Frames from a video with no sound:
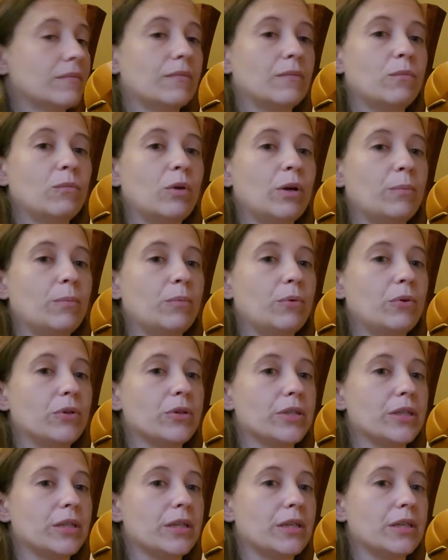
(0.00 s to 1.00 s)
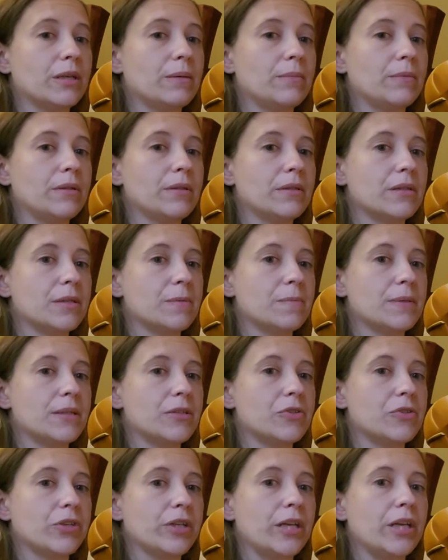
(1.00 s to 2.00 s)
One more time because this
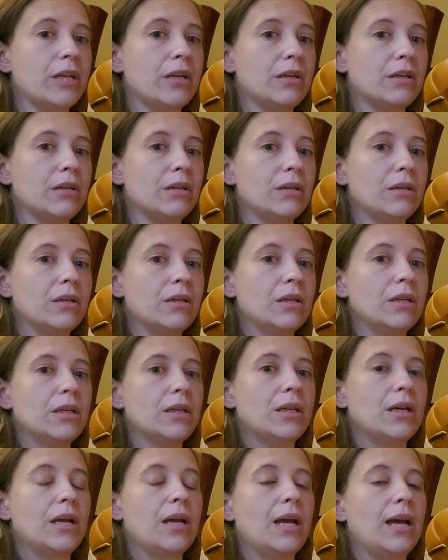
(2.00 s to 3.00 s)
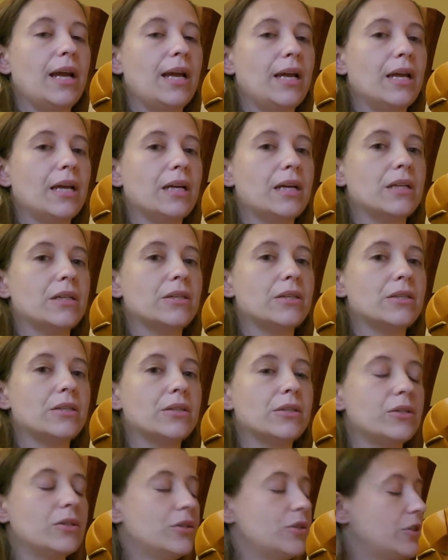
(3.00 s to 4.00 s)
bit's tricky. And
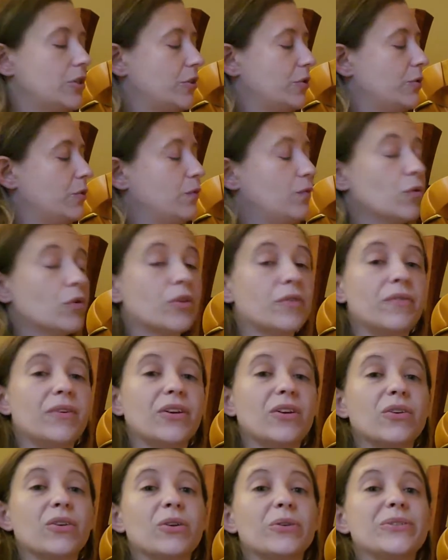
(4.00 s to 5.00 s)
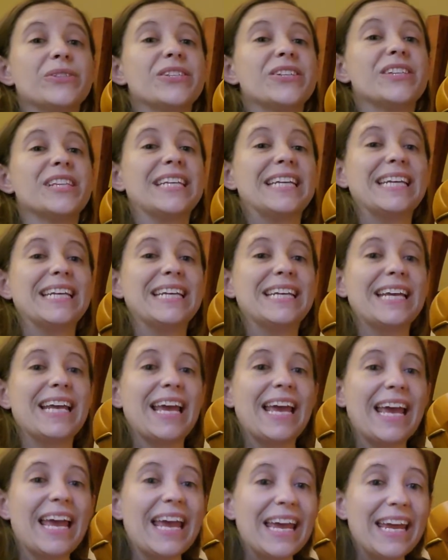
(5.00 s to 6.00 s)
2, fourth finger goes to
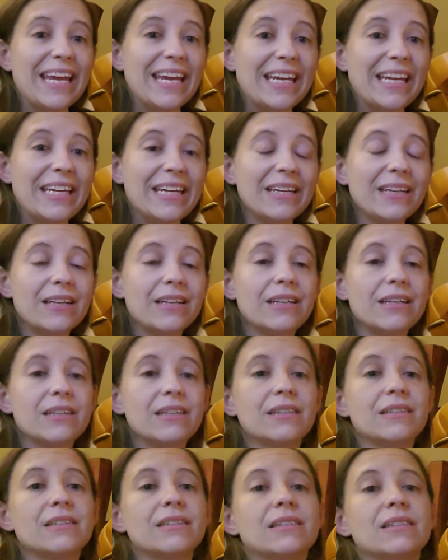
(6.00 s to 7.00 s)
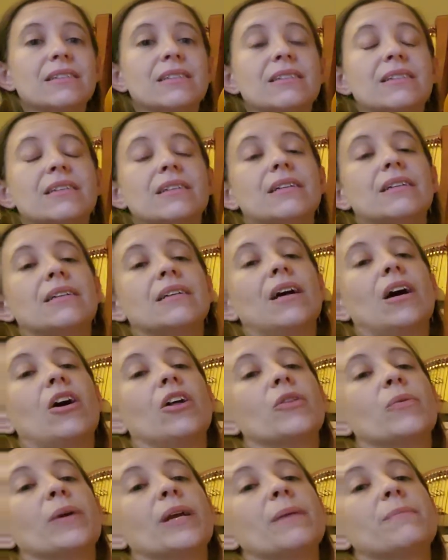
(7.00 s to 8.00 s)
the A, all
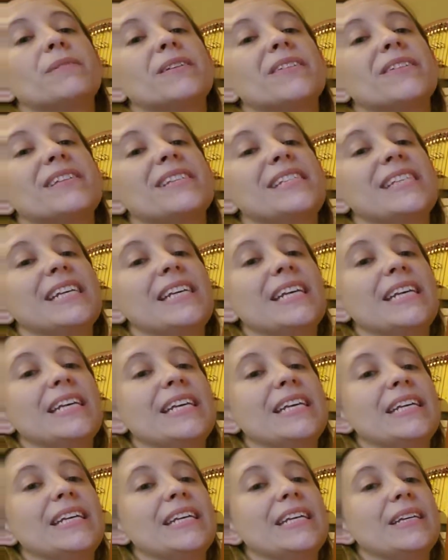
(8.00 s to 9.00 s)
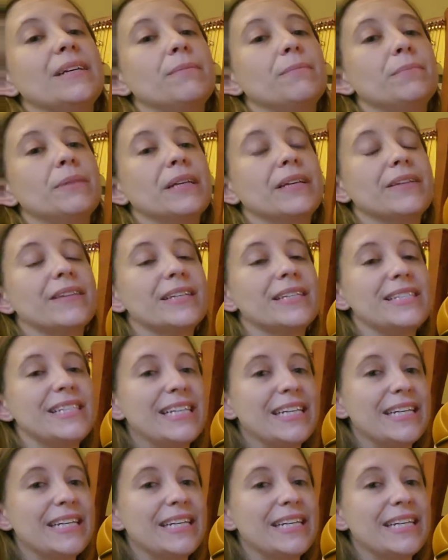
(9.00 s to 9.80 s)
the way up to the D, play the D.